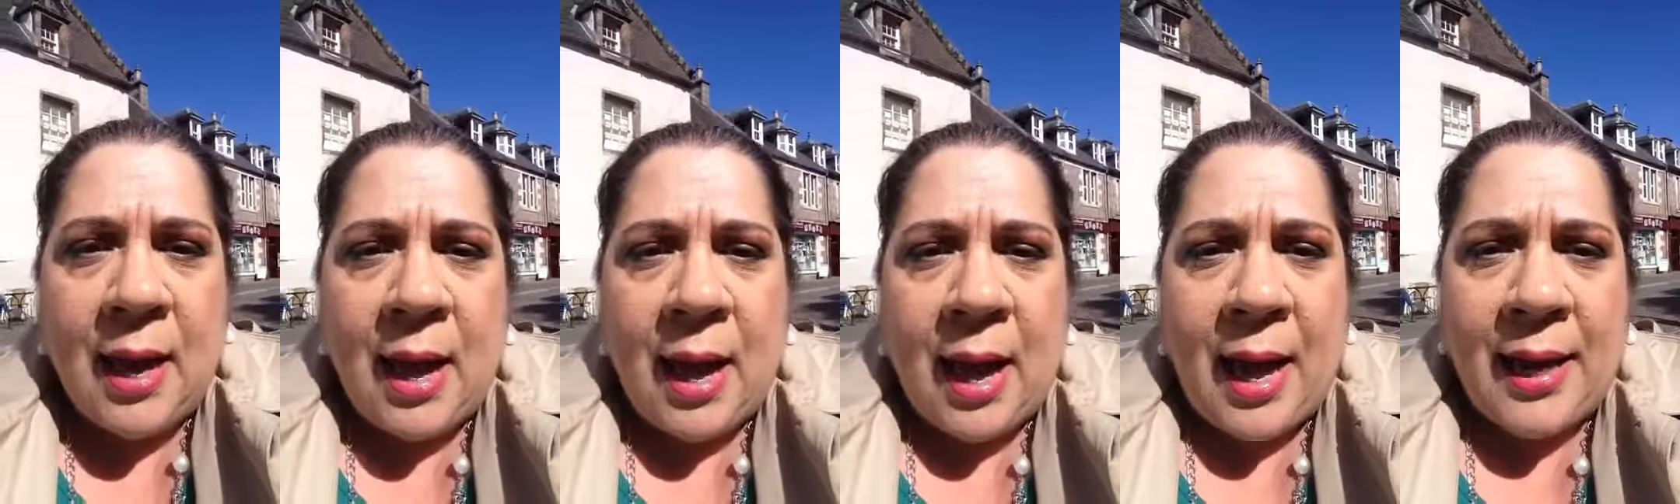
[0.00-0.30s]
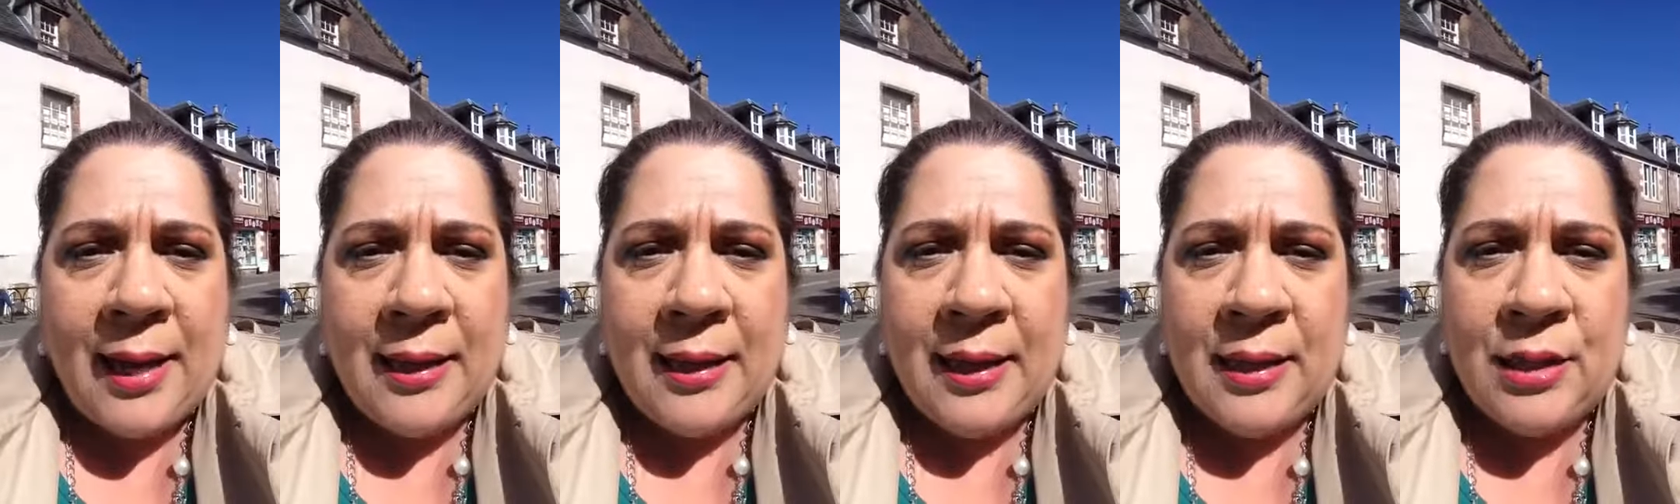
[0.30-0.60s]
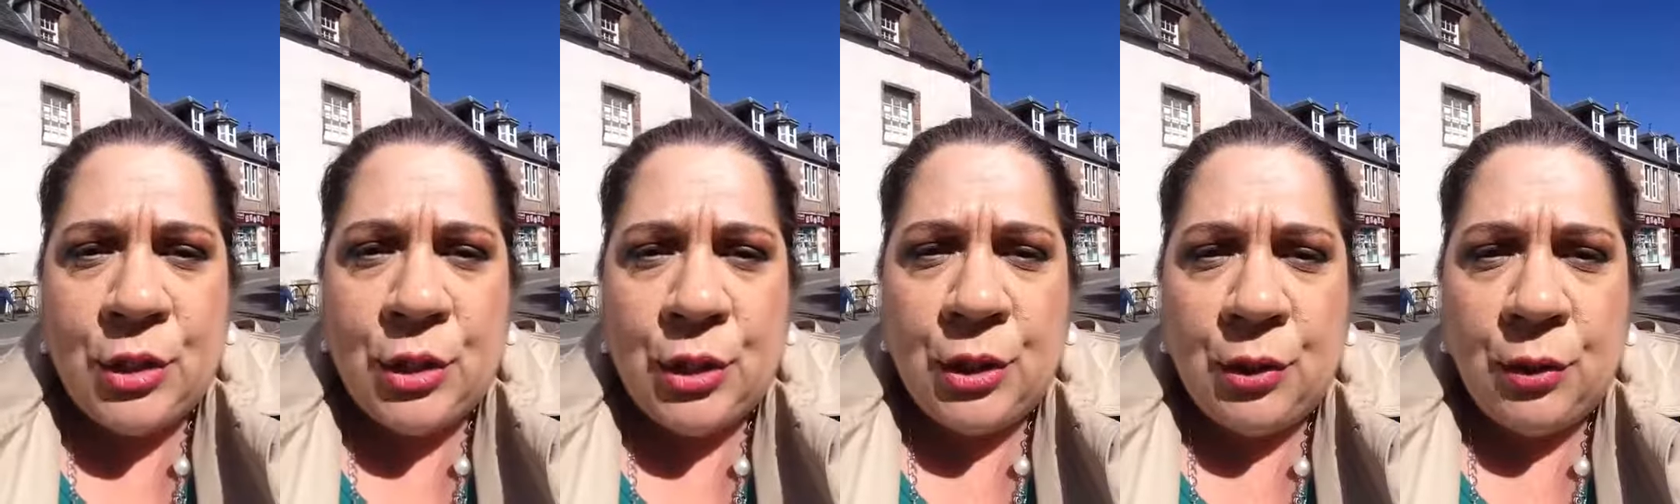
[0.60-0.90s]
I need
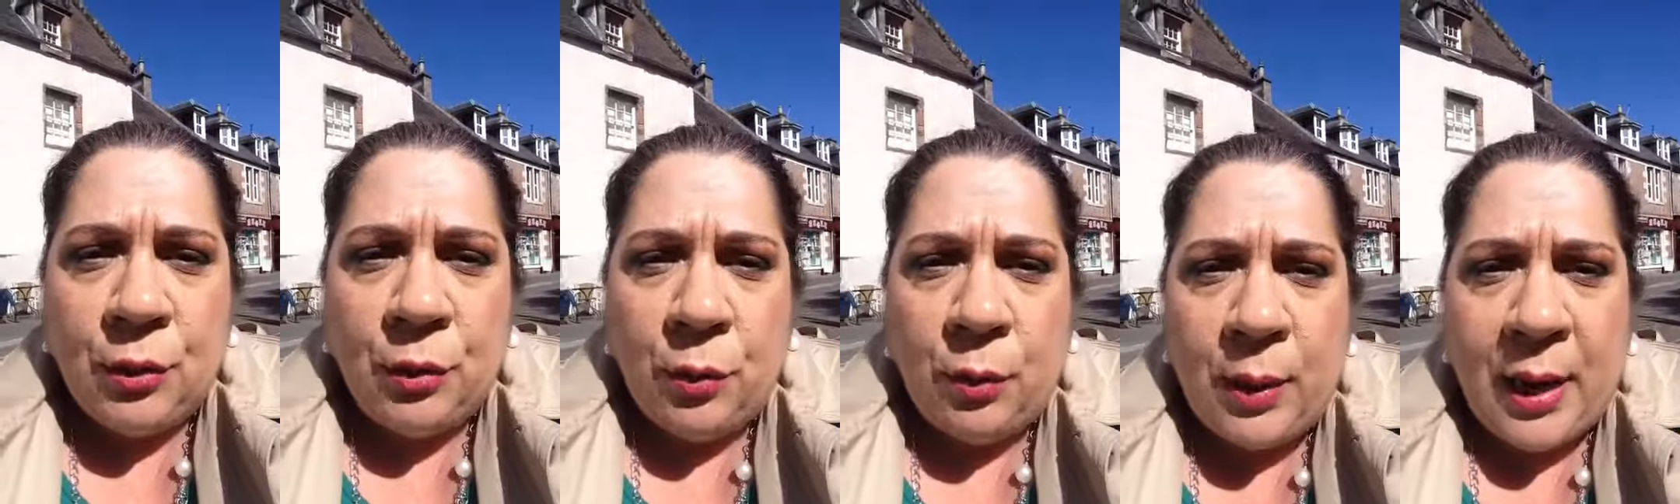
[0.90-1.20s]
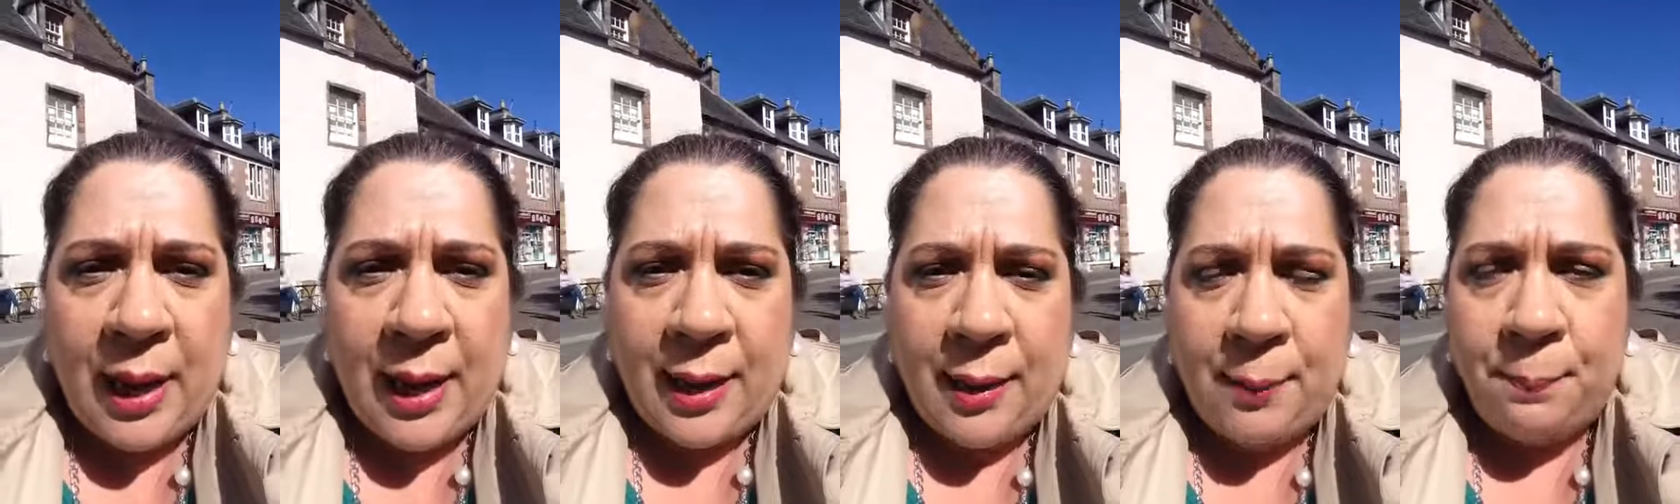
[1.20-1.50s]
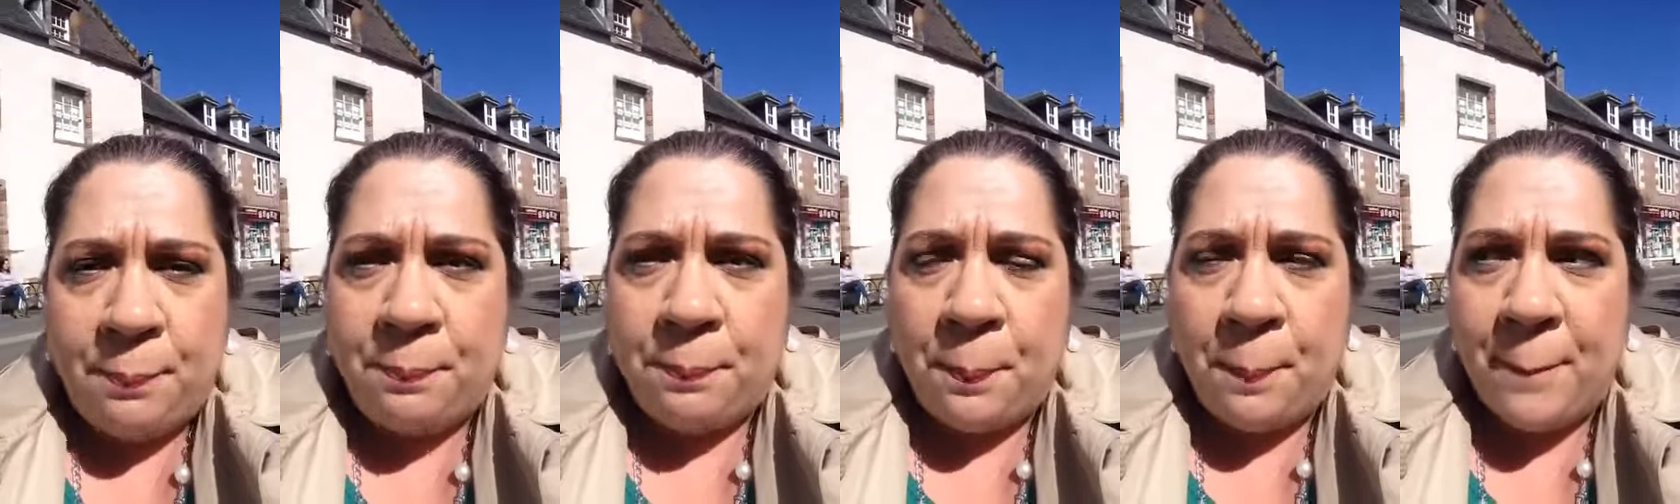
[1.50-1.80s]
to
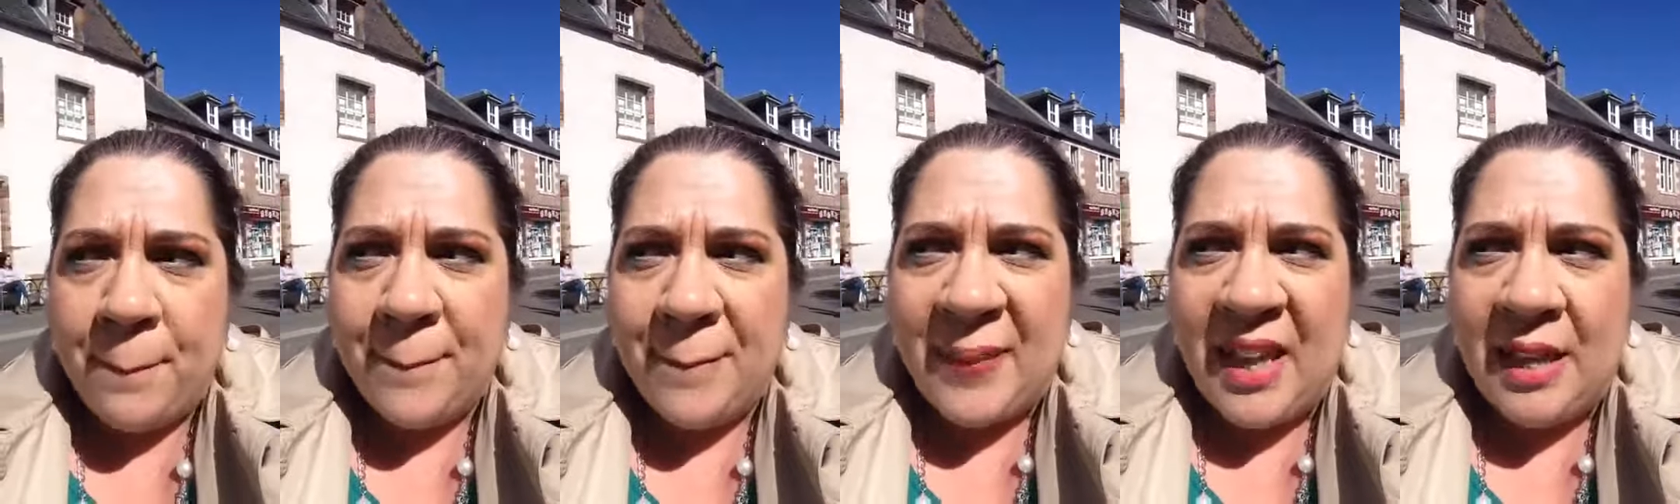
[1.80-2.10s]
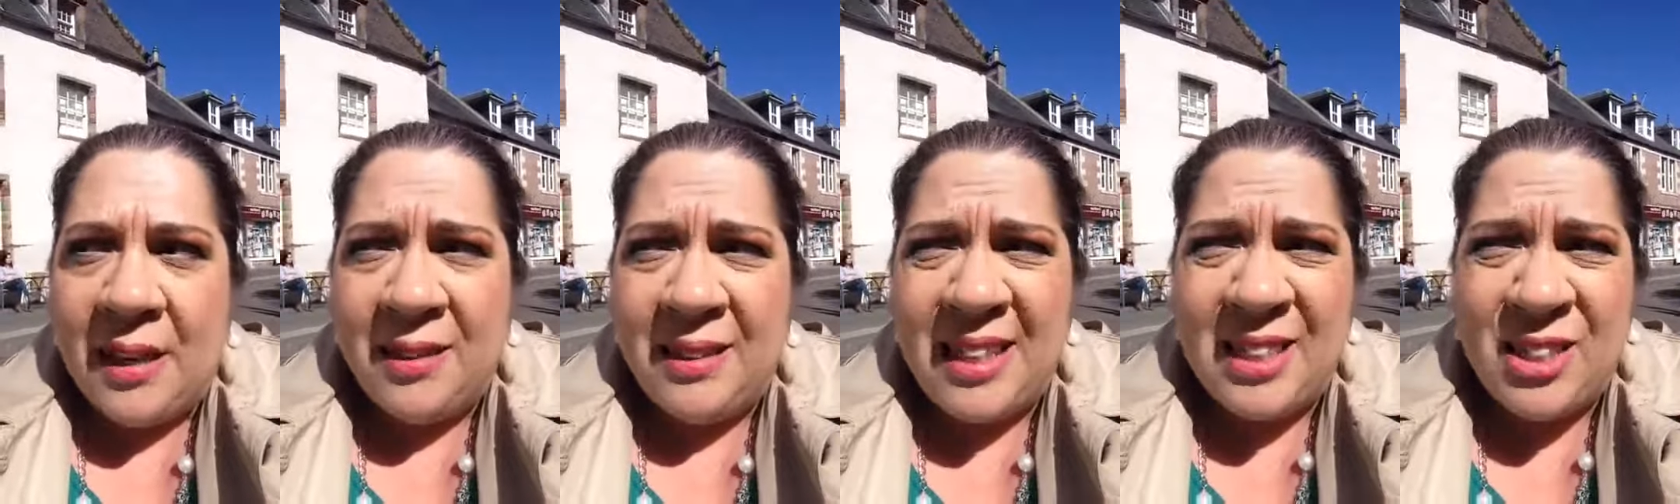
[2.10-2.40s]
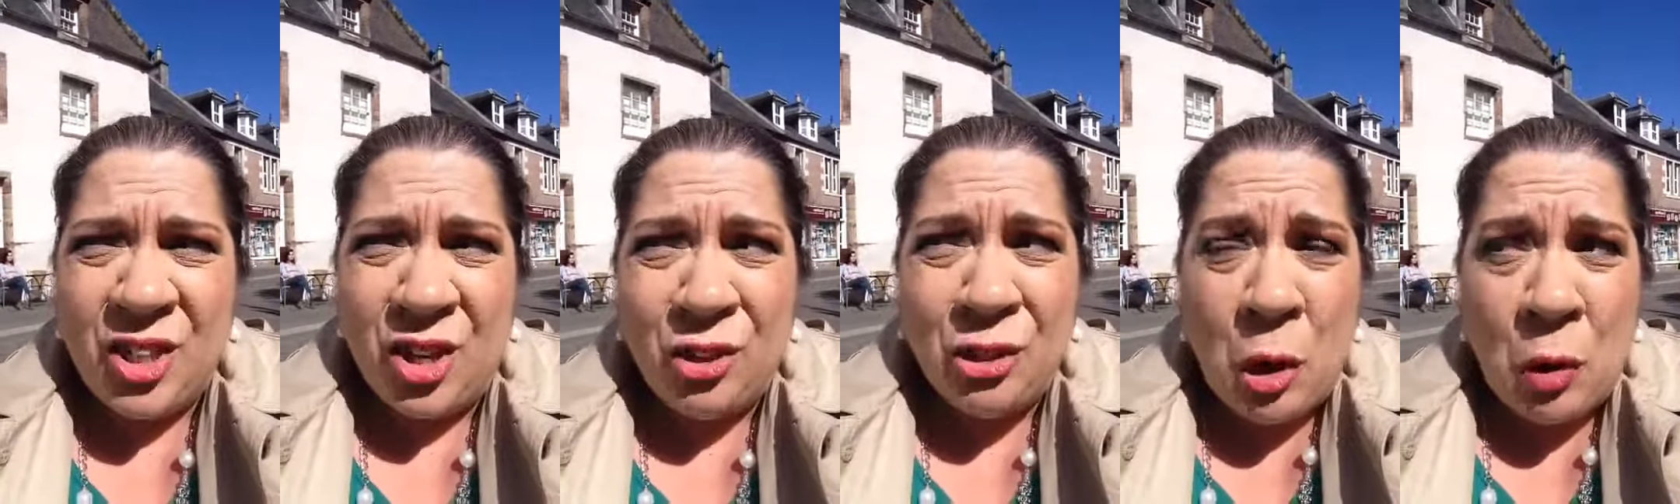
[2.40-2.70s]
um, let
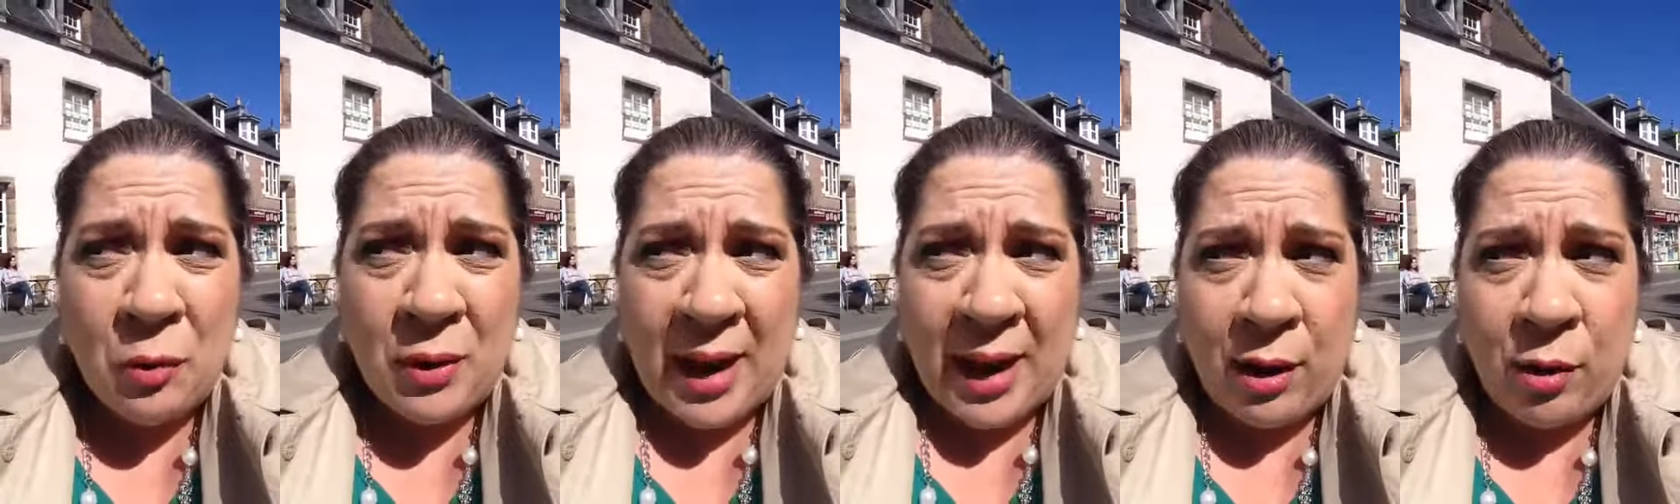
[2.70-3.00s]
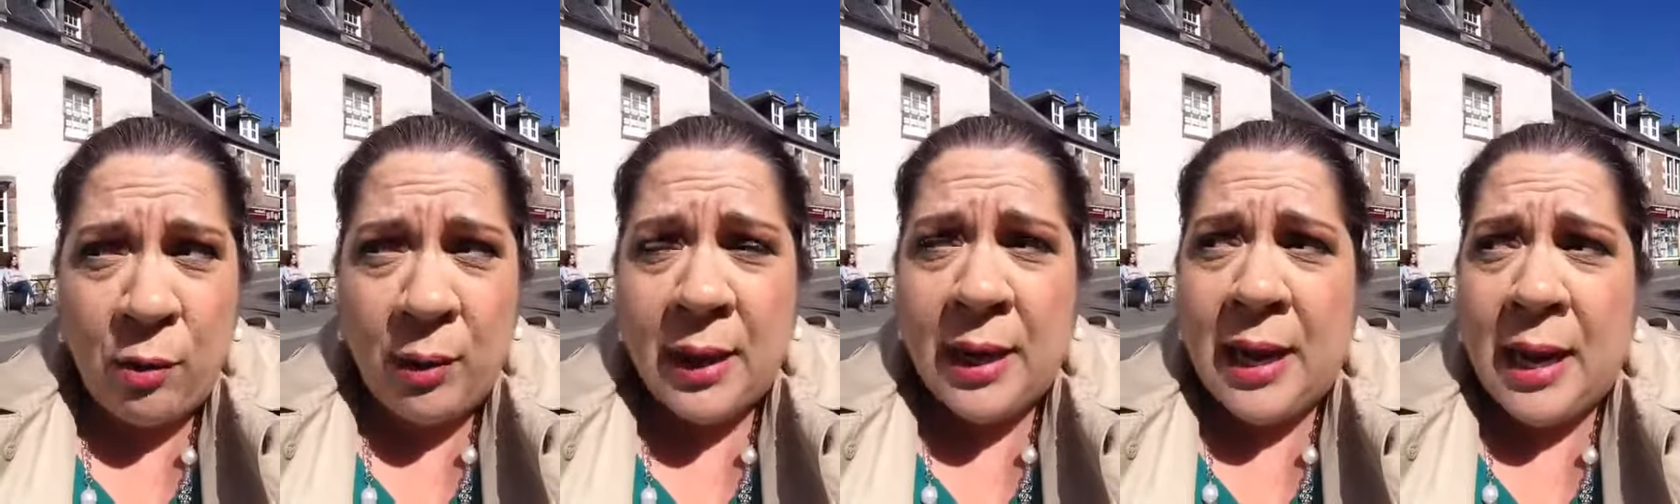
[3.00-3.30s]
y'all go now